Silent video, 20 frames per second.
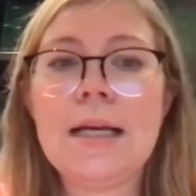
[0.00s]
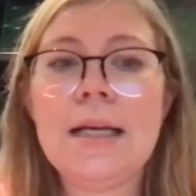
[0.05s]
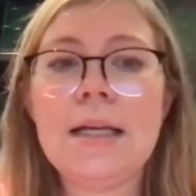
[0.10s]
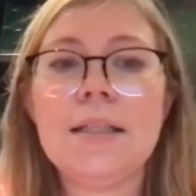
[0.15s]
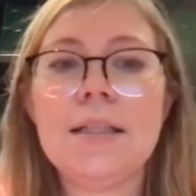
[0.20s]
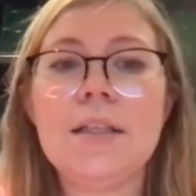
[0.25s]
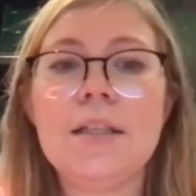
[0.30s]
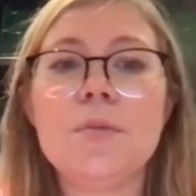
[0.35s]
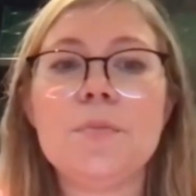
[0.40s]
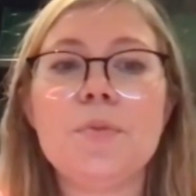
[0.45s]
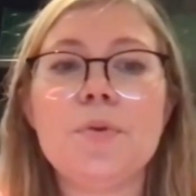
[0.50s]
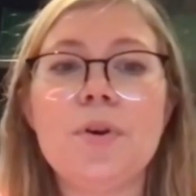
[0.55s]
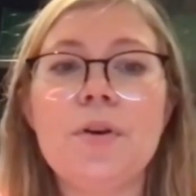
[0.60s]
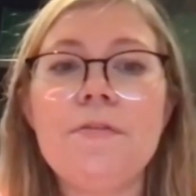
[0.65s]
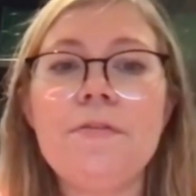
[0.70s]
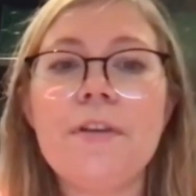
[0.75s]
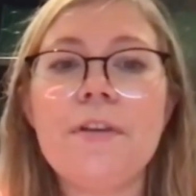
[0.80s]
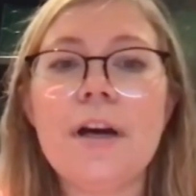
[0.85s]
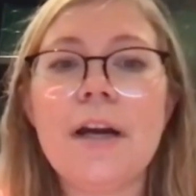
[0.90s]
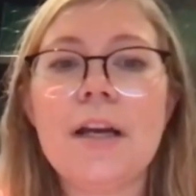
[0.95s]
This
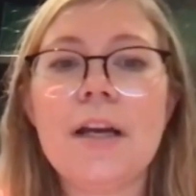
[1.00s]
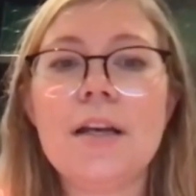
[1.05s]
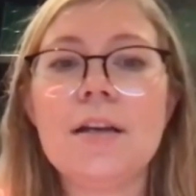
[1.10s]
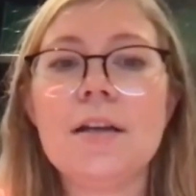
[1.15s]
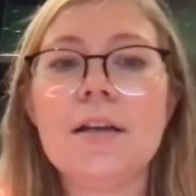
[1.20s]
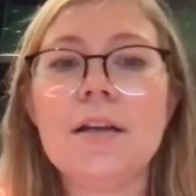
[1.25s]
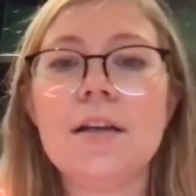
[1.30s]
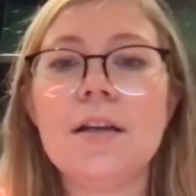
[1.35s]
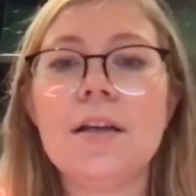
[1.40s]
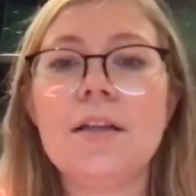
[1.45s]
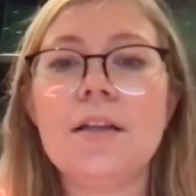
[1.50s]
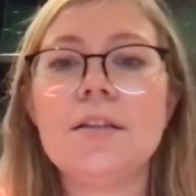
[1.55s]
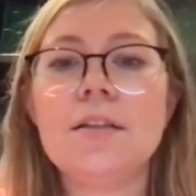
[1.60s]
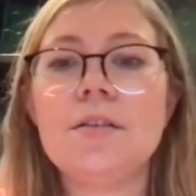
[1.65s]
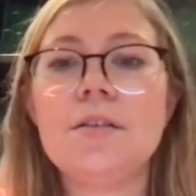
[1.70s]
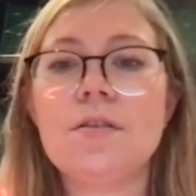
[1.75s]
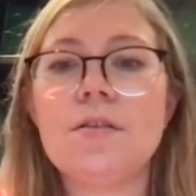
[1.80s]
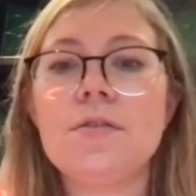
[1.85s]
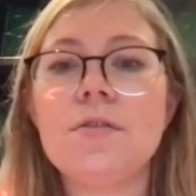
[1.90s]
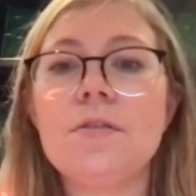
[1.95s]
profile is
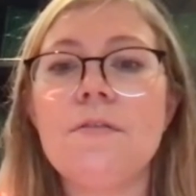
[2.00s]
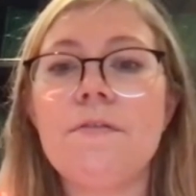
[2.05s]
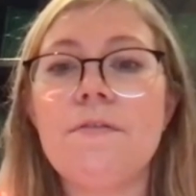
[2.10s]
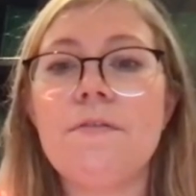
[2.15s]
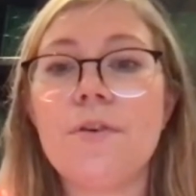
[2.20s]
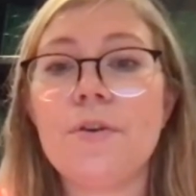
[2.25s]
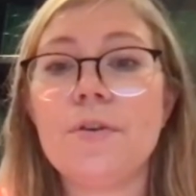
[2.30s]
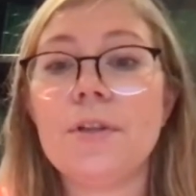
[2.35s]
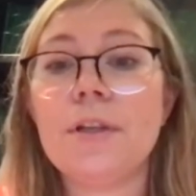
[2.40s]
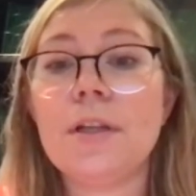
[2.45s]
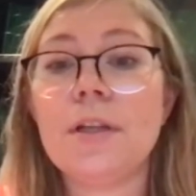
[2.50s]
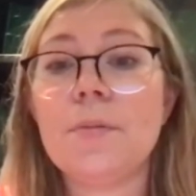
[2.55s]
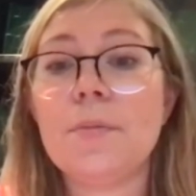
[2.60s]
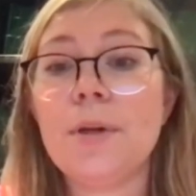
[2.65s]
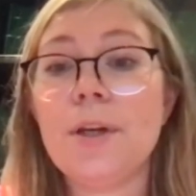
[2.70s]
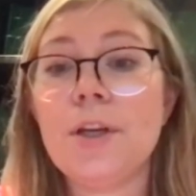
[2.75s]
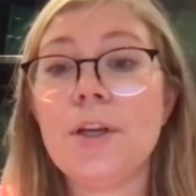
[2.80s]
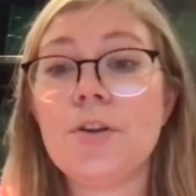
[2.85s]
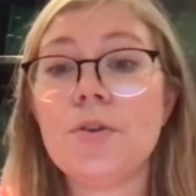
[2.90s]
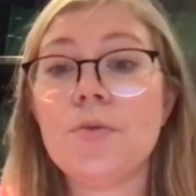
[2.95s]
also found in
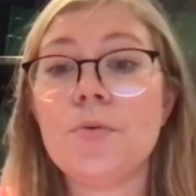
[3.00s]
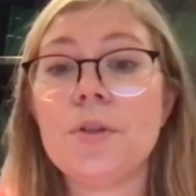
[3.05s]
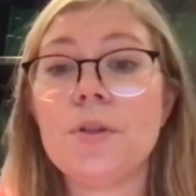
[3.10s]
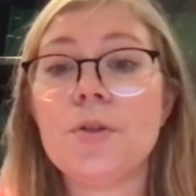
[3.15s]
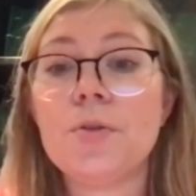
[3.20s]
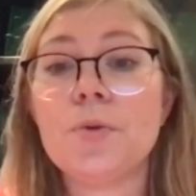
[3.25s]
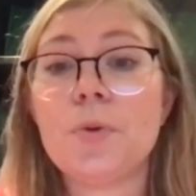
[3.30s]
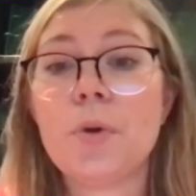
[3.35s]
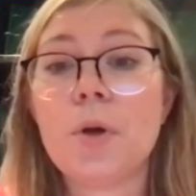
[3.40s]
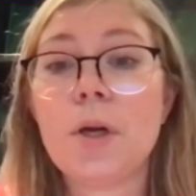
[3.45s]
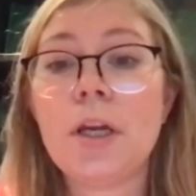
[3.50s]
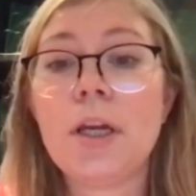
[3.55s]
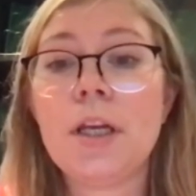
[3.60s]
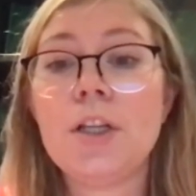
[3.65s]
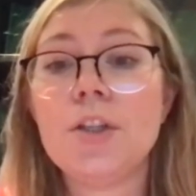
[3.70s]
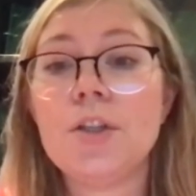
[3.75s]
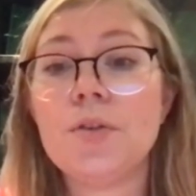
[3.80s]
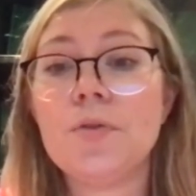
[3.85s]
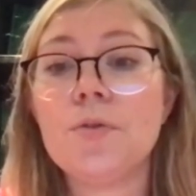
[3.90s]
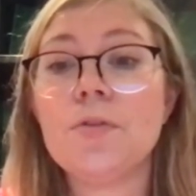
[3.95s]
patients with
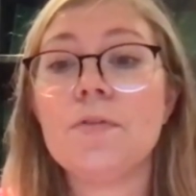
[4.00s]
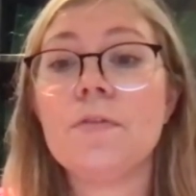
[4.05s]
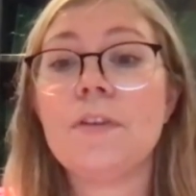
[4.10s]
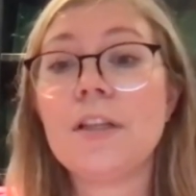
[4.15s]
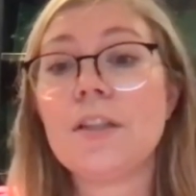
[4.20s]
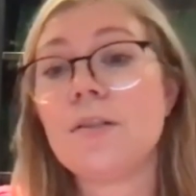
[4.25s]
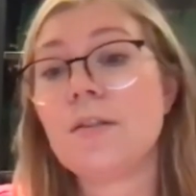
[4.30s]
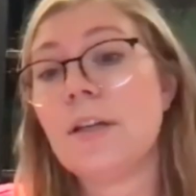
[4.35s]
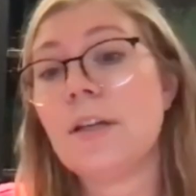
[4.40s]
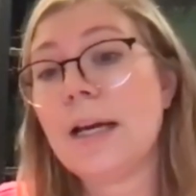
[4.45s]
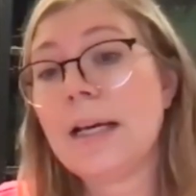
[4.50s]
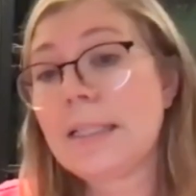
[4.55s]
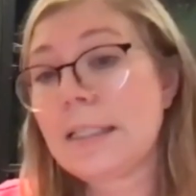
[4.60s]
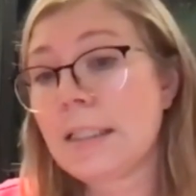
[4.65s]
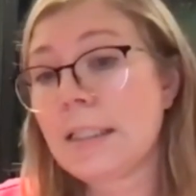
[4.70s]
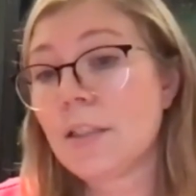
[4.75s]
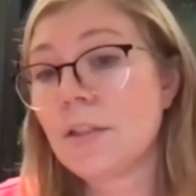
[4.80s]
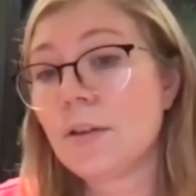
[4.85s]
drug-induced vasculitis.